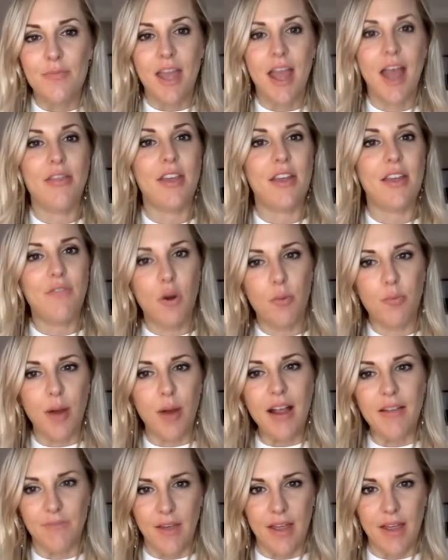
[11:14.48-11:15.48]
And then for
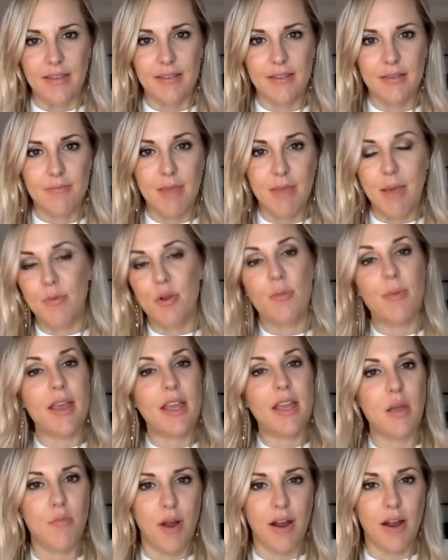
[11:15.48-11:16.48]
breakfast, maybe you're
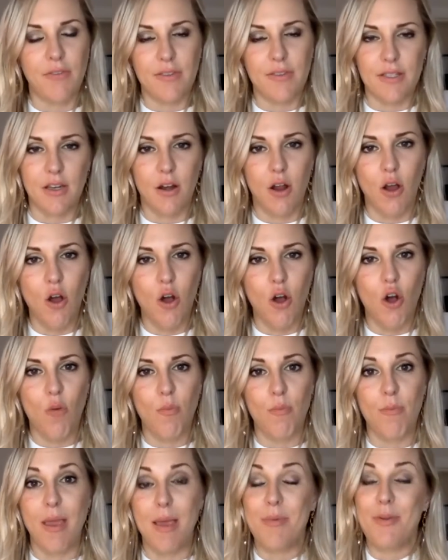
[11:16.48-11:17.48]
making breakfast at
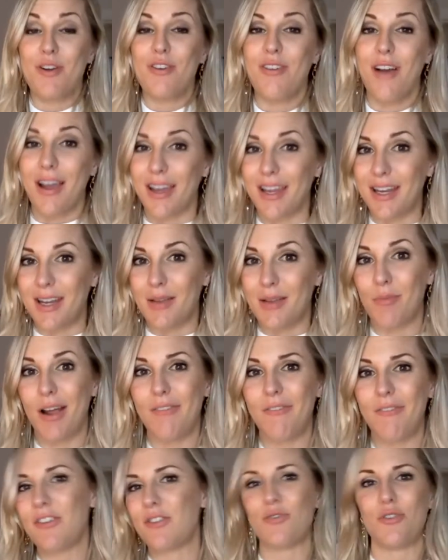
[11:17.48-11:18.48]
home, maybe you're not eating
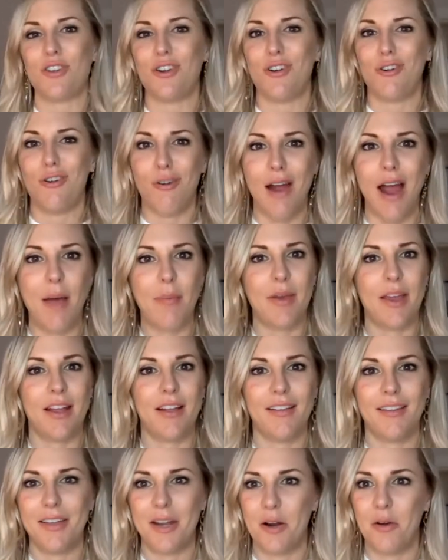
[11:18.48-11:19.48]
breakfast or you're grabbing,
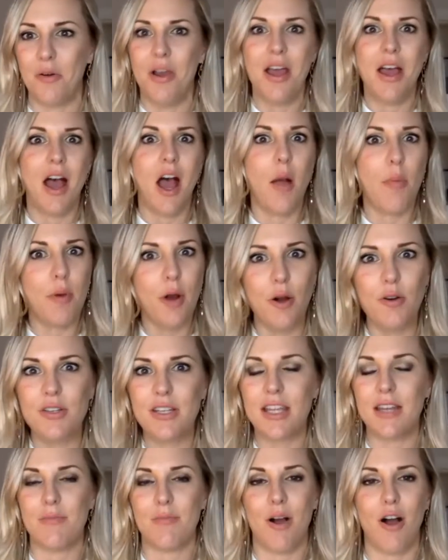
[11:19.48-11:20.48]
a
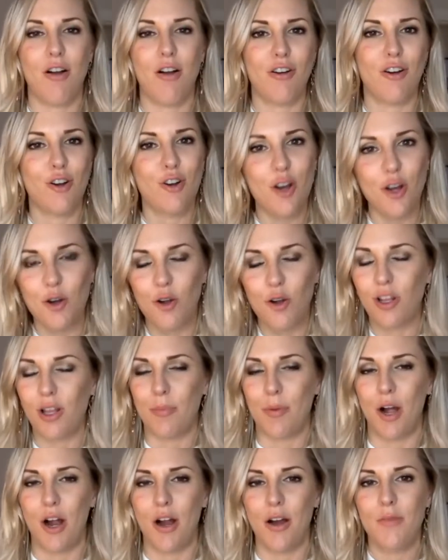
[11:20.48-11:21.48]
protein bar or a granola
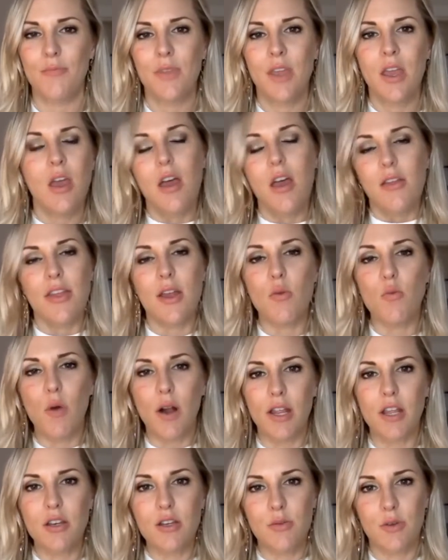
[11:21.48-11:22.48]
bar. Then what
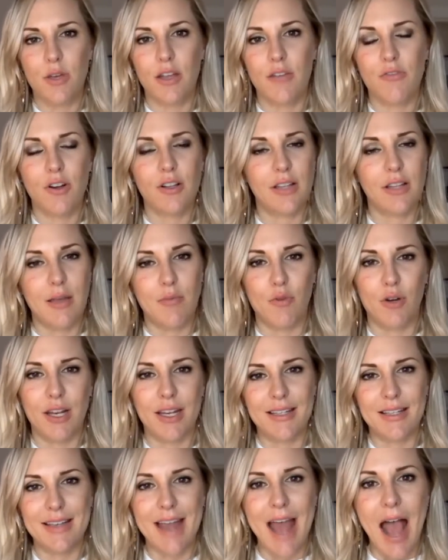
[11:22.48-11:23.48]
are you doing for a late morning
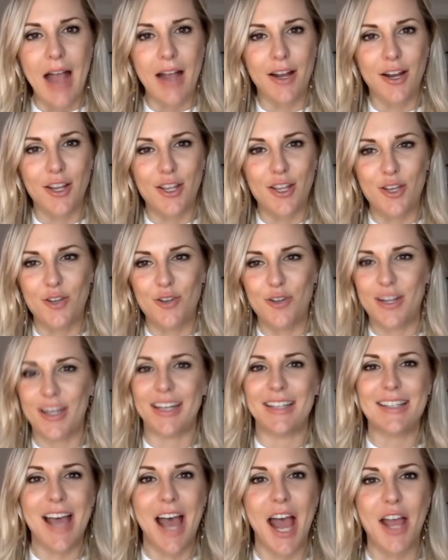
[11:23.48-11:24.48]
snack? Are you
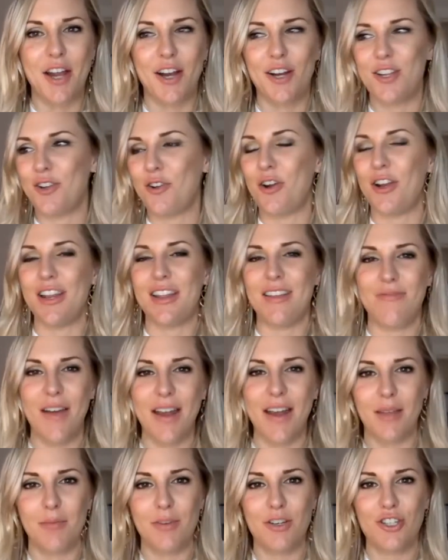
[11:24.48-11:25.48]
getting tired? Are you going to the
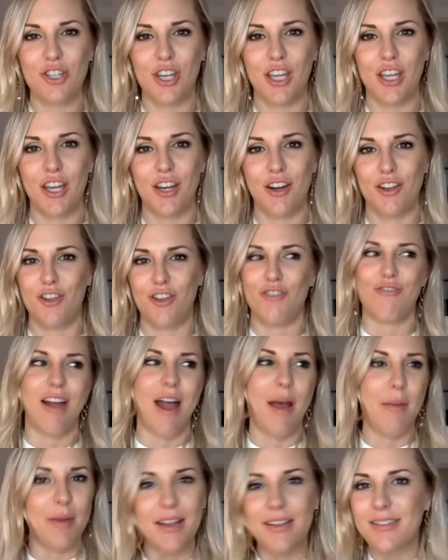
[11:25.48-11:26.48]
vending machine? Are you
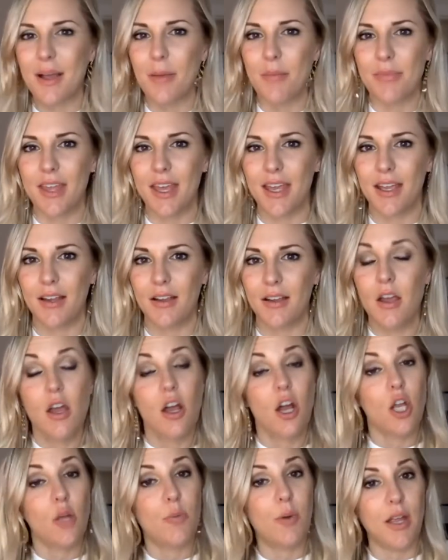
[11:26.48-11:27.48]
grabbing something? Are
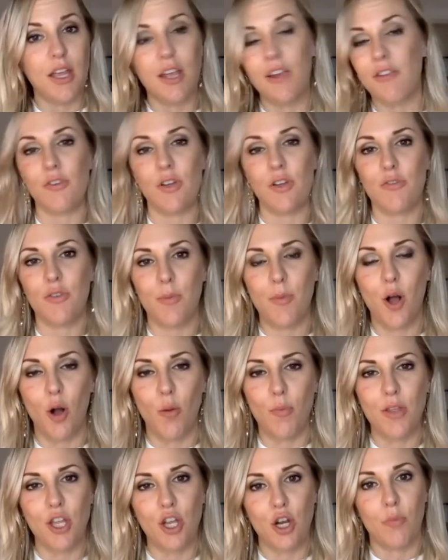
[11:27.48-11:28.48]
you bringing food from
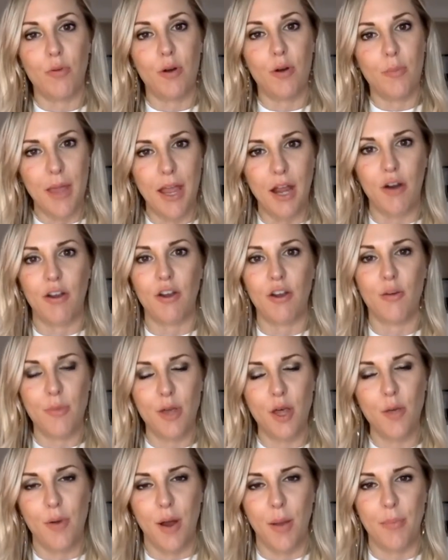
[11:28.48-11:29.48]
home that you're preparing or
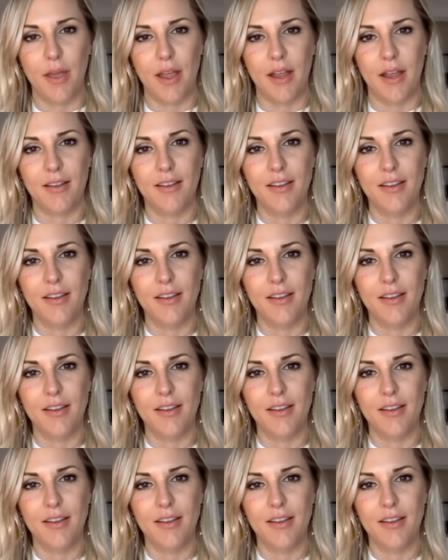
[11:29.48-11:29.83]
meal prepping?